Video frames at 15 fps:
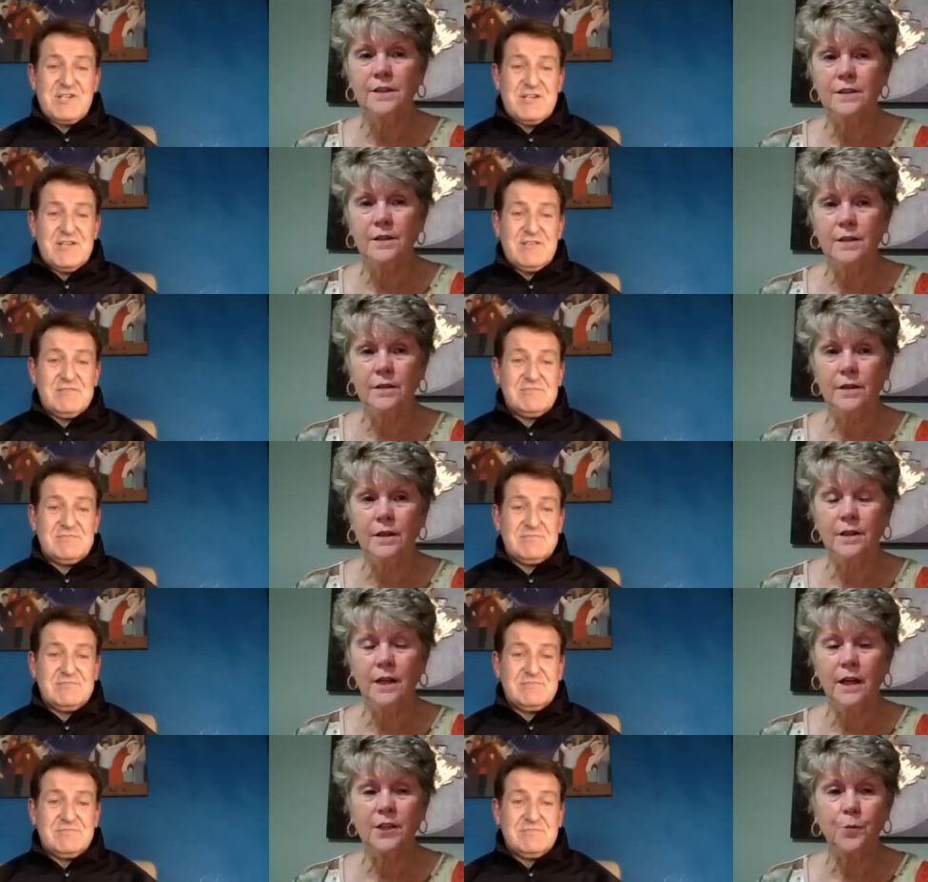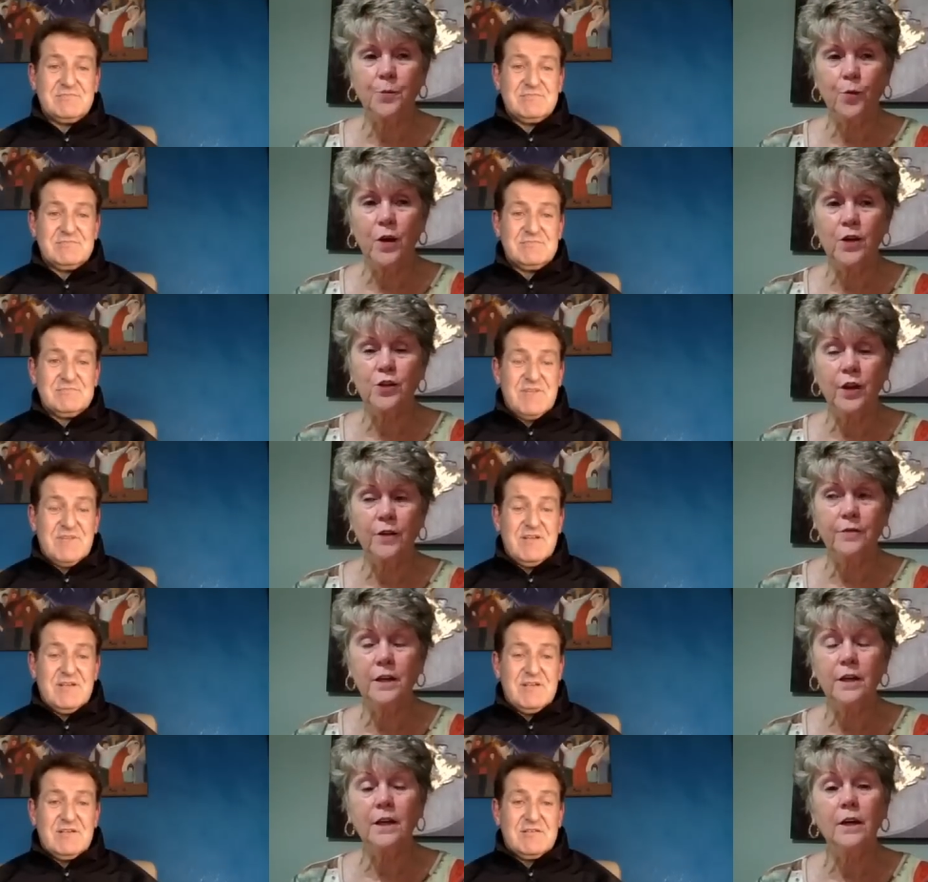Speaker 1: is the desperation. I
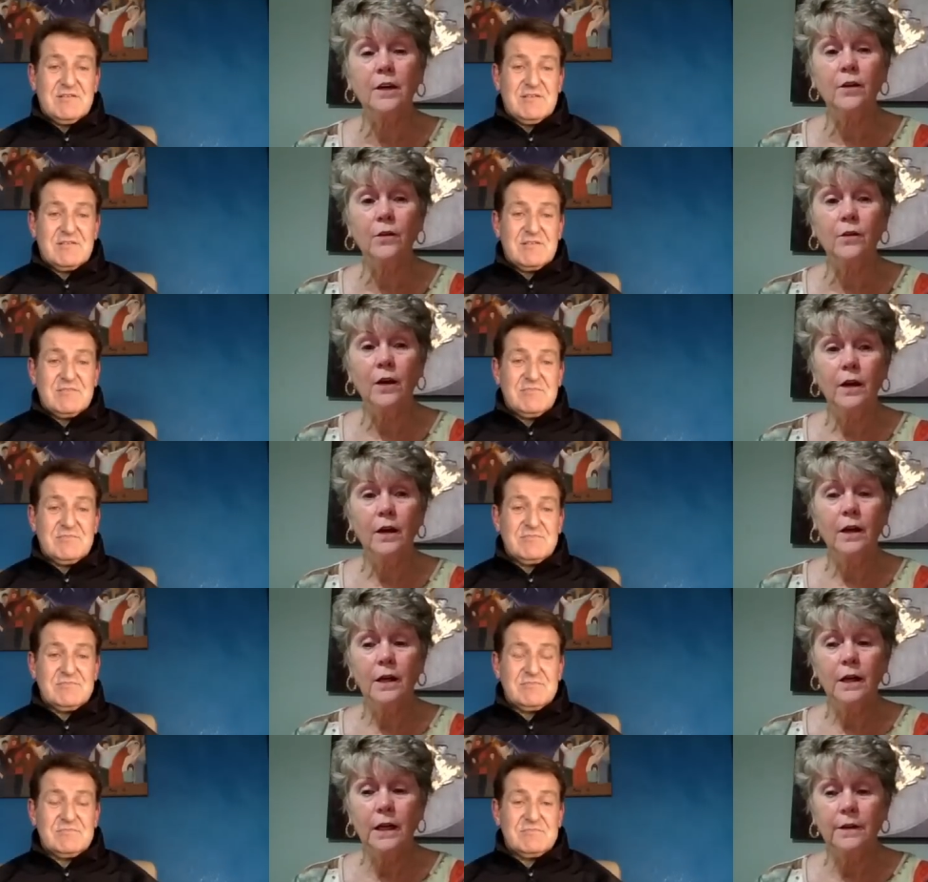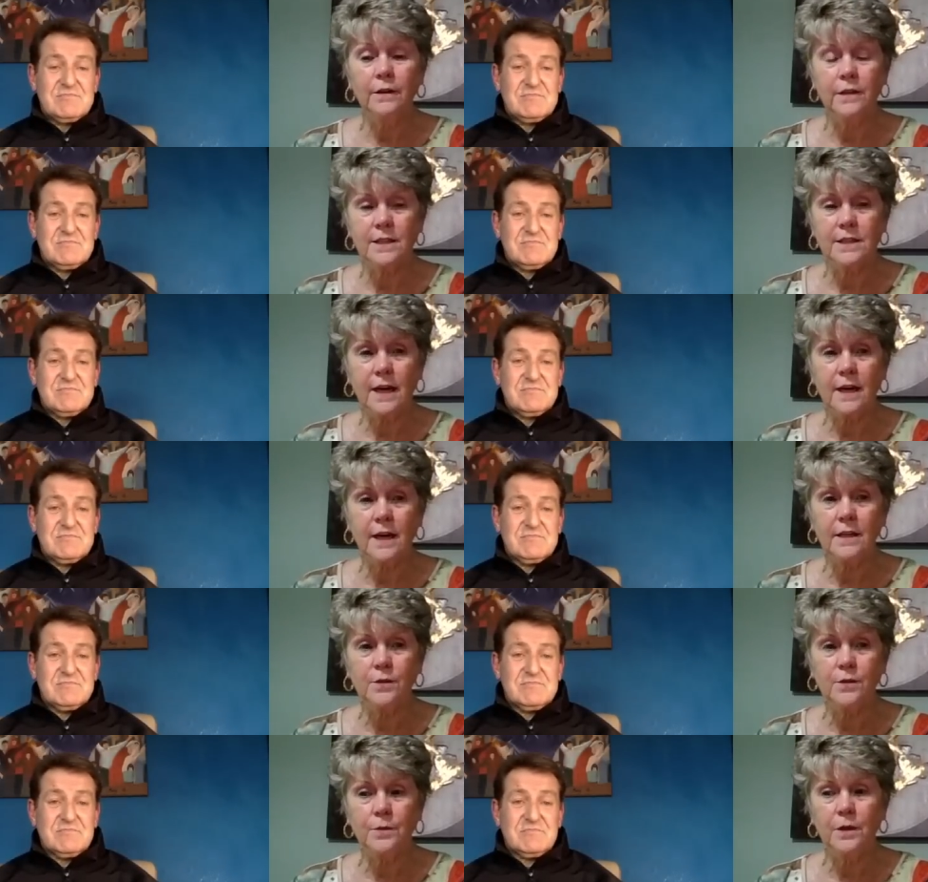think here in the
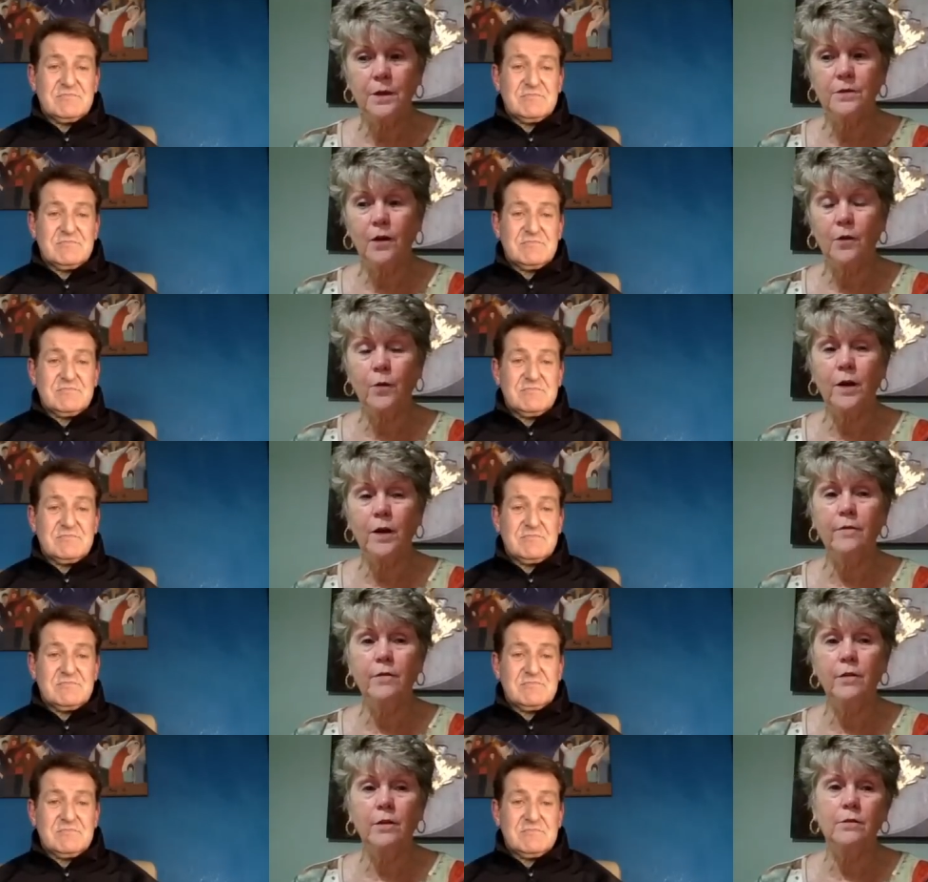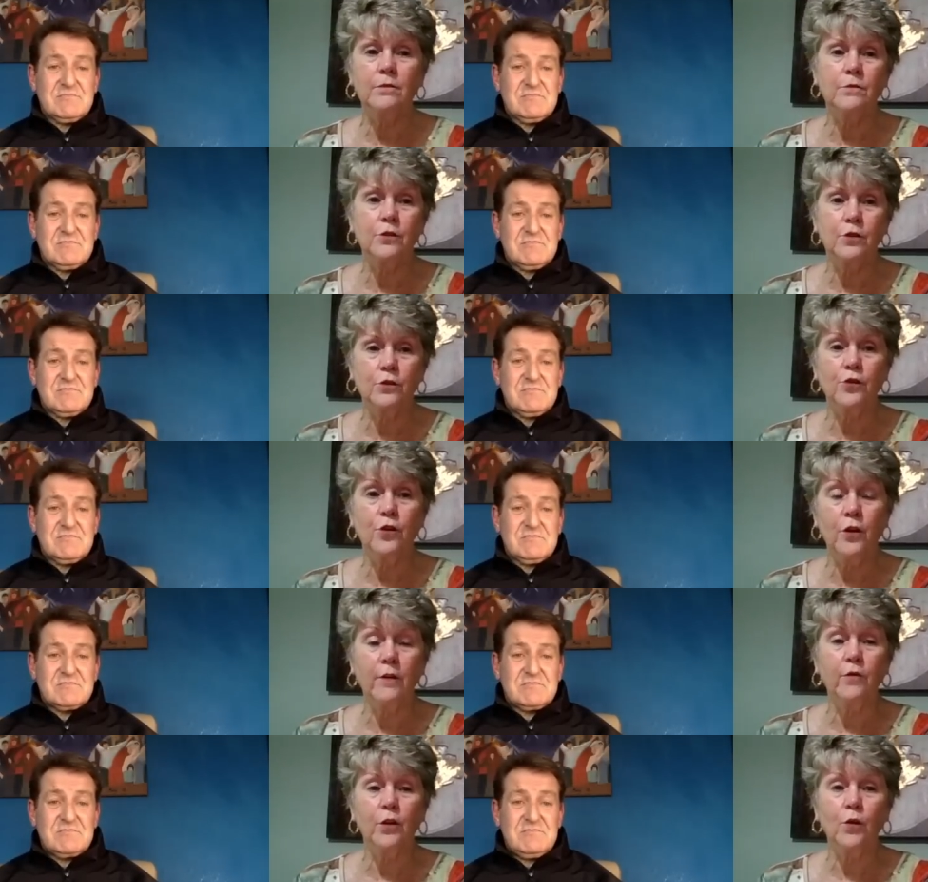states, it's like we have a church on
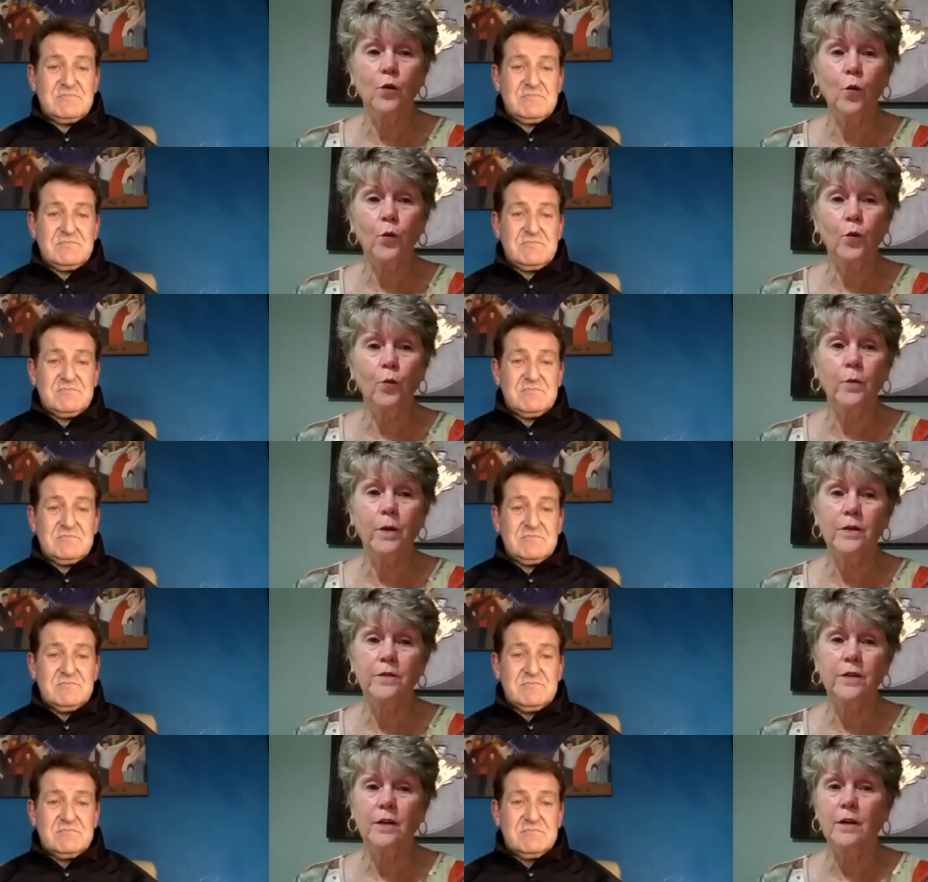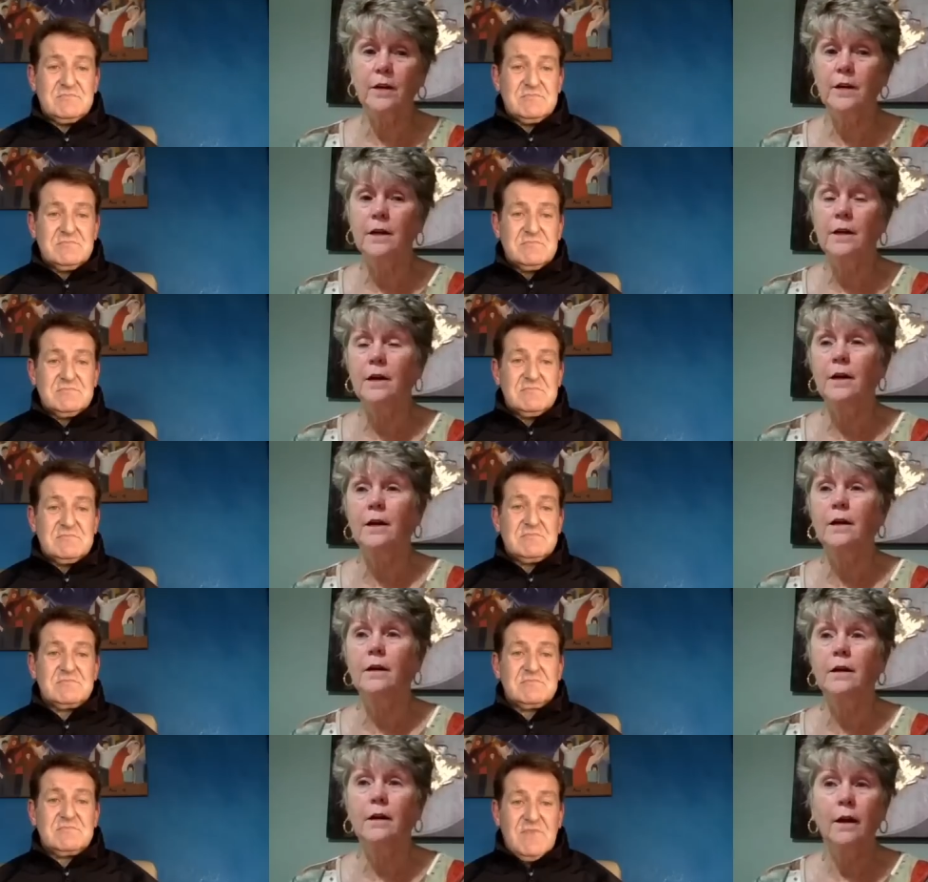every corner, basically,
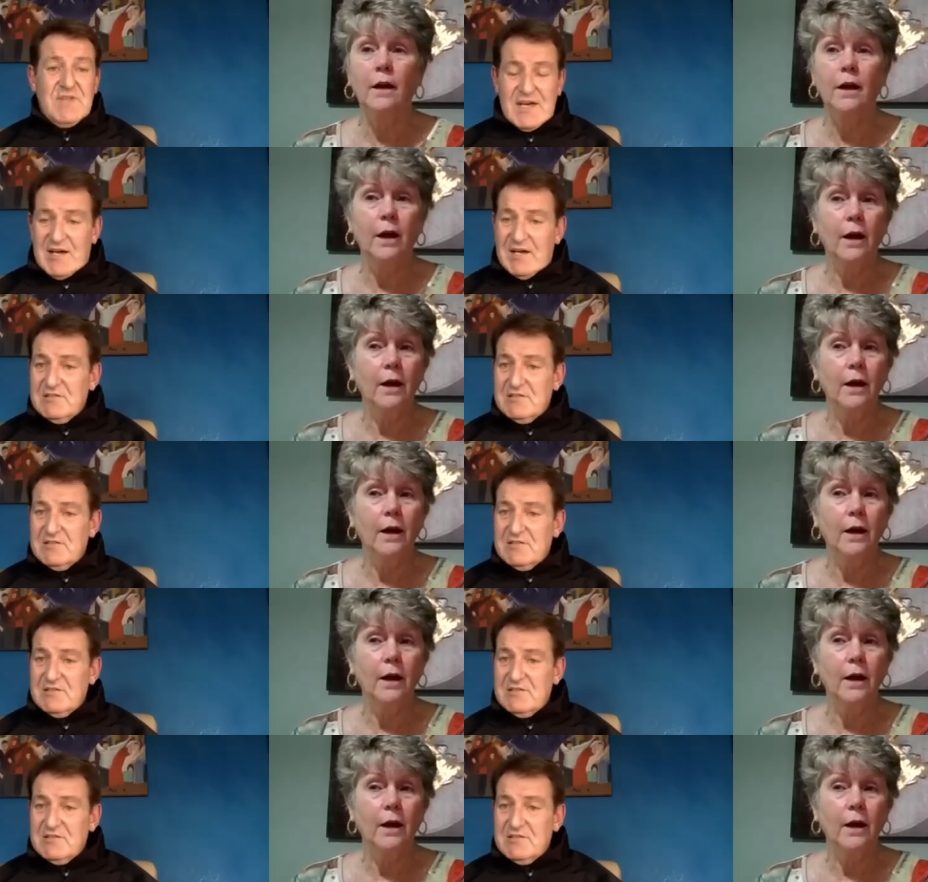and yeah